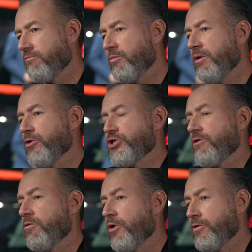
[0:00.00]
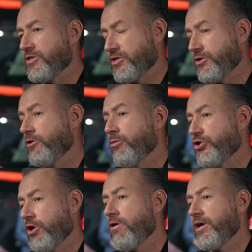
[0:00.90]
And remember, General Motors is still a
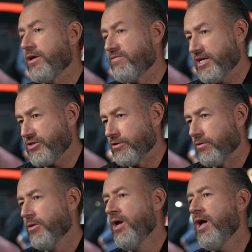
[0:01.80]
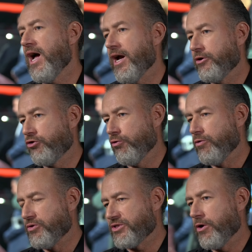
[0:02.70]
majority investor in
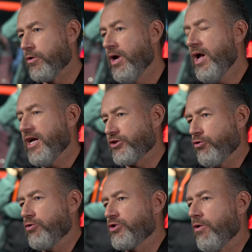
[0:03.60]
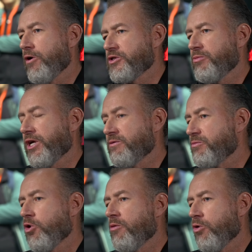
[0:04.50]
Cruise. So as Cruise grows and becomes
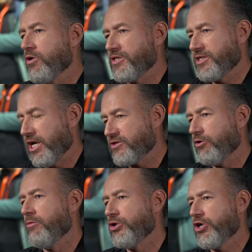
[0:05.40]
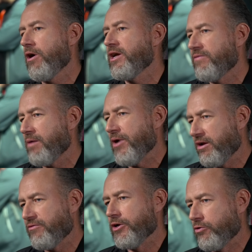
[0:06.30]
more and more successful, a majority of that
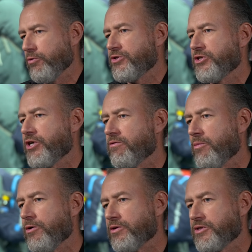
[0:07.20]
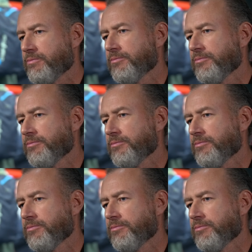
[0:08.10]
benefit accrues to General Motors.